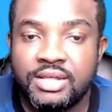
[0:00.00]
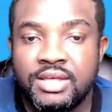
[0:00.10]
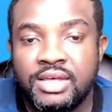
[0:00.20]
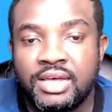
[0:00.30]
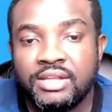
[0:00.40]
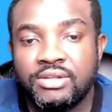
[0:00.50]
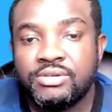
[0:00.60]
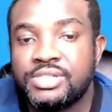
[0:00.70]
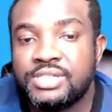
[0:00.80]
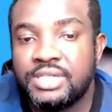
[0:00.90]
and you'll
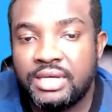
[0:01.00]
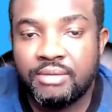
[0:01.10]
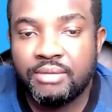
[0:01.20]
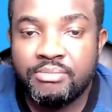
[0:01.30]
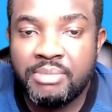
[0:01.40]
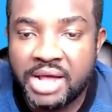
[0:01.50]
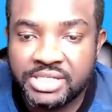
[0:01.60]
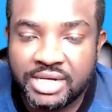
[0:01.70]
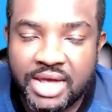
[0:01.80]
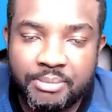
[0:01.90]
see
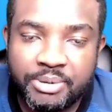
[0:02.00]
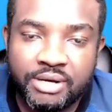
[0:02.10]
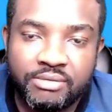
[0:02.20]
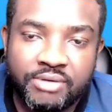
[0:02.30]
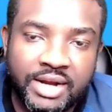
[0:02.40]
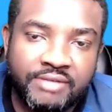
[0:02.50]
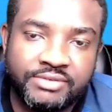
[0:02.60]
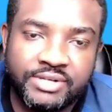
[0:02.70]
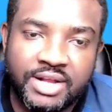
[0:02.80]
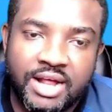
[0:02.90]
magic happening right after
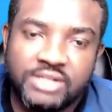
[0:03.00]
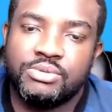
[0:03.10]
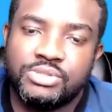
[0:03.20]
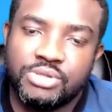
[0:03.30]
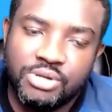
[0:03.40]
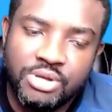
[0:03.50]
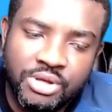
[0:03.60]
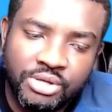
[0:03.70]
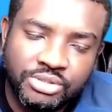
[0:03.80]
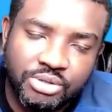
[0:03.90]
that. So
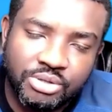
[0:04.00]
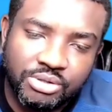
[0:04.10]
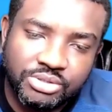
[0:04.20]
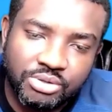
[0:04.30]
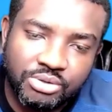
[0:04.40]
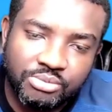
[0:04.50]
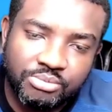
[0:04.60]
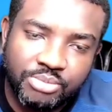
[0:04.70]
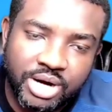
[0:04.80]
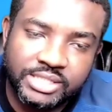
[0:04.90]

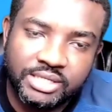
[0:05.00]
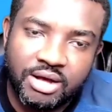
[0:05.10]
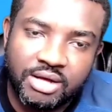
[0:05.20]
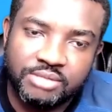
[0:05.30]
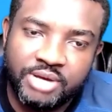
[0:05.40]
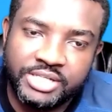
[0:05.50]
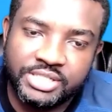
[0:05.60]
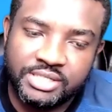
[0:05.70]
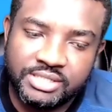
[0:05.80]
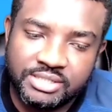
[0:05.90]
marketing automation
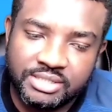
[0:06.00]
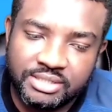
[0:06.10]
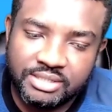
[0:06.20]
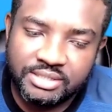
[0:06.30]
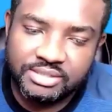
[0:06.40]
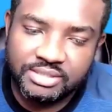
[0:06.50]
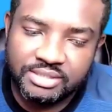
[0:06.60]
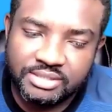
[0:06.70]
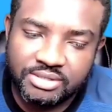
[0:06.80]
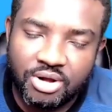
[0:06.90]
is
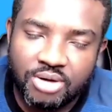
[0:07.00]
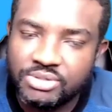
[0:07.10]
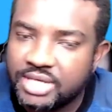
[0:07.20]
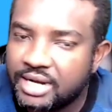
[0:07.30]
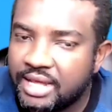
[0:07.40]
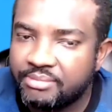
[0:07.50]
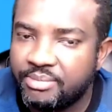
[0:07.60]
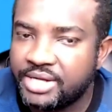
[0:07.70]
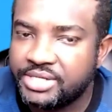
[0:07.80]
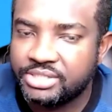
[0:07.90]
almost kind of like
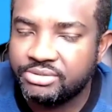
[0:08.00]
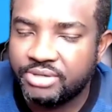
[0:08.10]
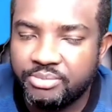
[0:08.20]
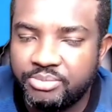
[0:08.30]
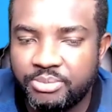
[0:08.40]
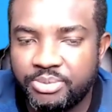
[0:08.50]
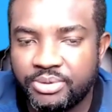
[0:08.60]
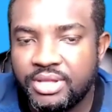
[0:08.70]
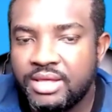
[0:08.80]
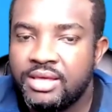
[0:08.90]
magic to a lot of people.
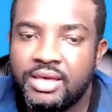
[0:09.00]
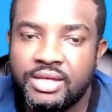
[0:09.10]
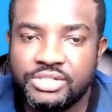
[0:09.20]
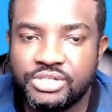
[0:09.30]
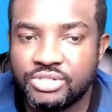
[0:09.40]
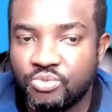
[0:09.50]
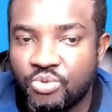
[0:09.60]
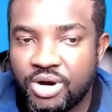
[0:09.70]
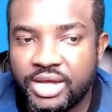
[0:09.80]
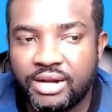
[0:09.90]
It's just
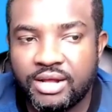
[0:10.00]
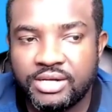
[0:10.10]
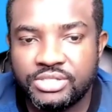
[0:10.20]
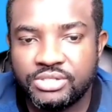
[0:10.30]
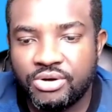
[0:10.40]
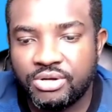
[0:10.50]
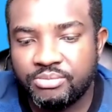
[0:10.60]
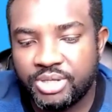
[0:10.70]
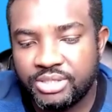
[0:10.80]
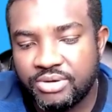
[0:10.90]
working on its own,
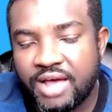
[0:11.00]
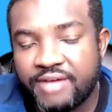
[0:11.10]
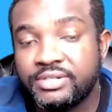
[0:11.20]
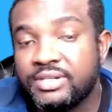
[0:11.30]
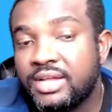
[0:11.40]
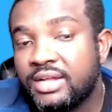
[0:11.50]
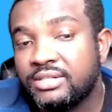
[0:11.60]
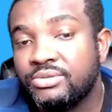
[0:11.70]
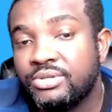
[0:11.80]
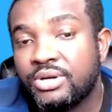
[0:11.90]
but you have to then
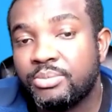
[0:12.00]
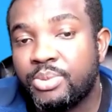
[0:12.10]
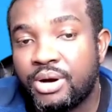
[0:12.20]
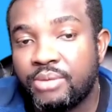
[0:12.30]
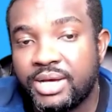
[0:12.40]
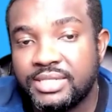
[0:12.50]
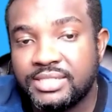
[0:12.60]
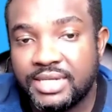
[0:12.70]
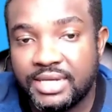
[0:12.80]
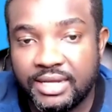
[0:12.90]
do your part by
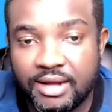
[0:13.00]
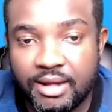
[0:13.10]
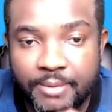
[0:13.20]
setting it up.